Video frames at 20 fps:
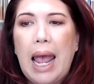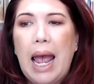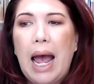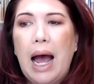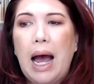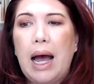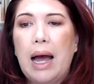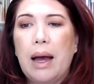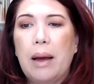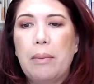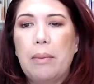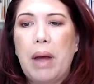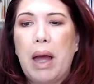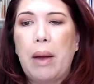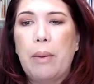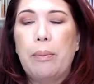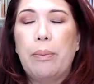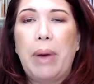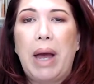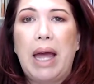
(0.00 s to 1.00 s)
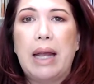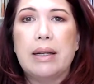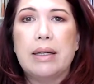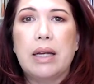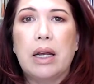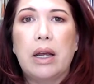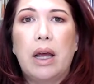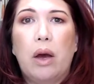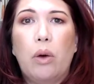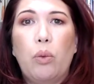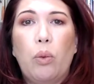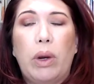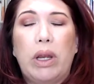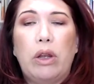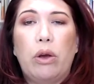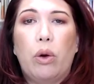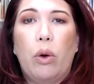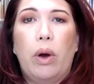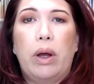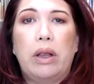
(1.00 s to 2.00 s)
But when
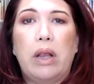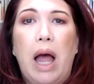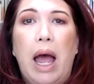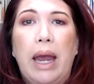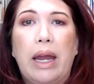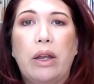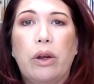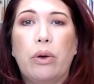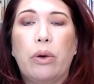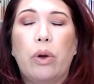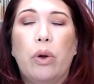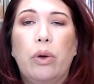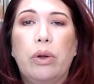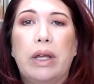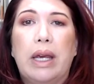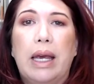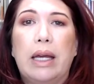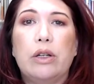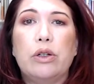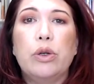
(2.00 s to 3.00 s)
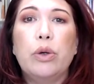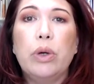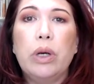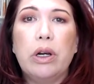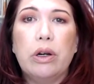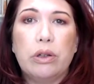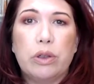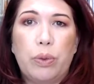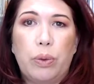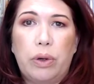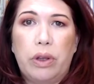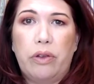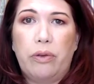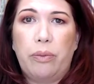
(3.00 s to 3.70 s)
you go online, you can only get 2 years worth of